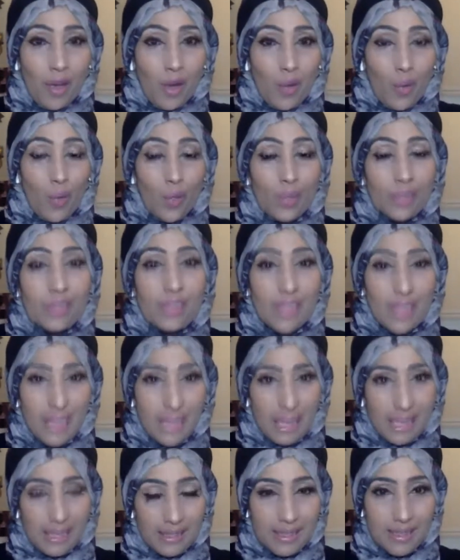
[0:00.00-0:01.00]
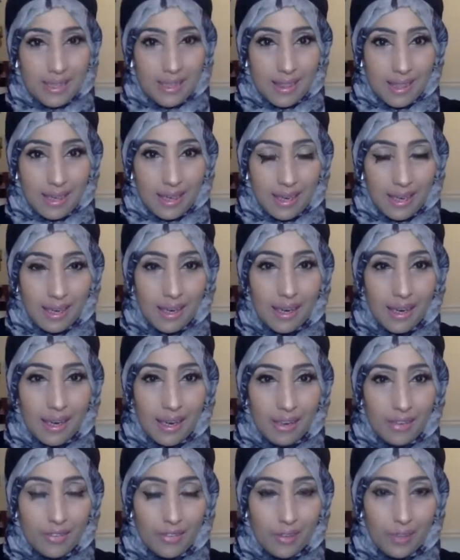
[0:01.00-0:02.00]
One of the things that
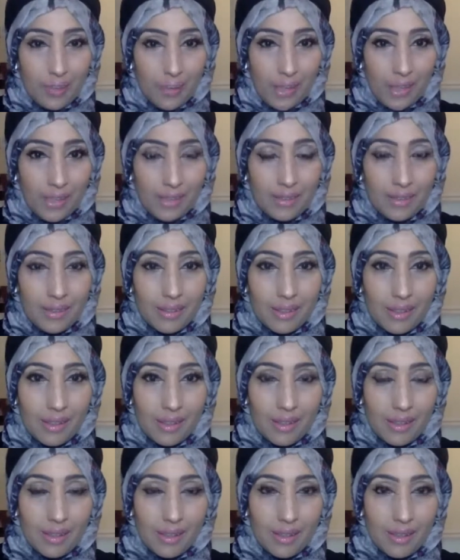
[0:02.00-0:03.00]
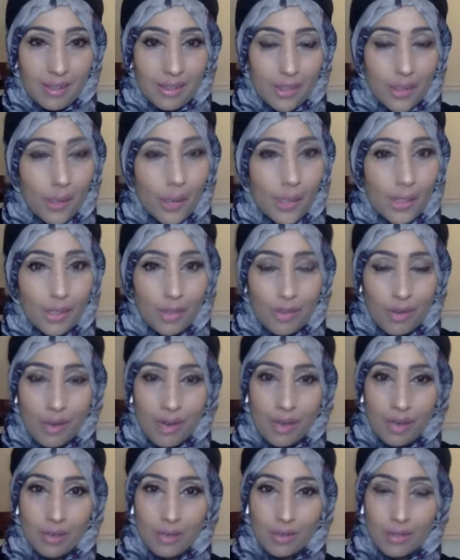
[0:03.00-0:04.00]
have been going
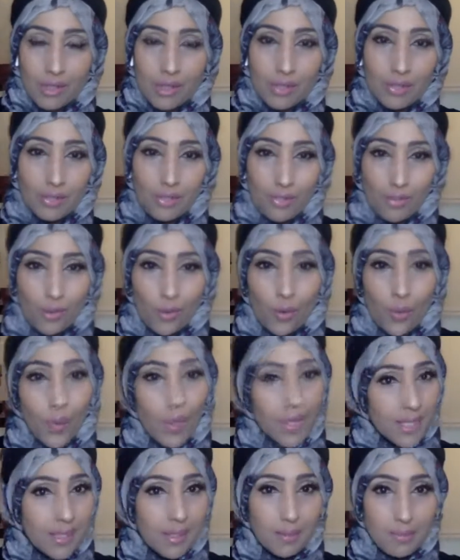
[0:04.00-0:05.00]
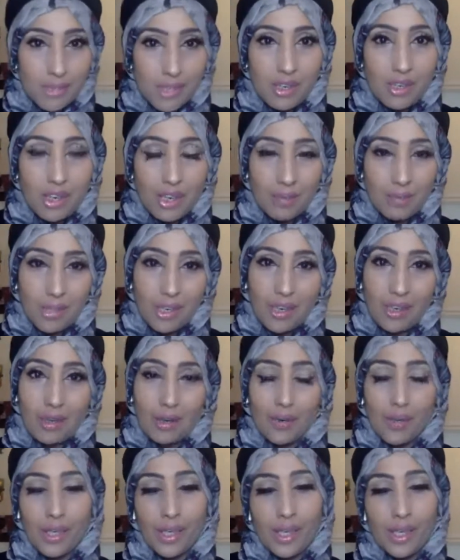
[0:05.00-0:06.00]
around for quite some time
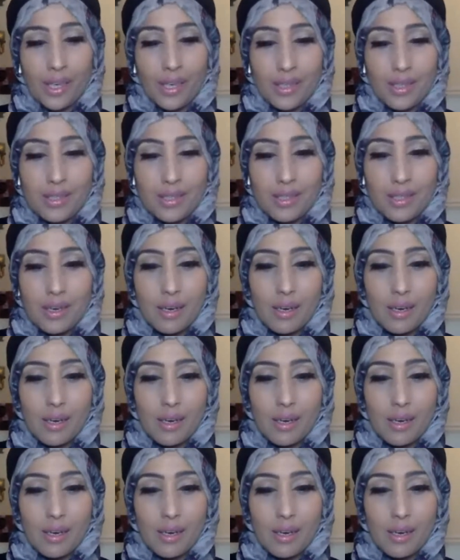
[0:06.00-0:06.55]
now is,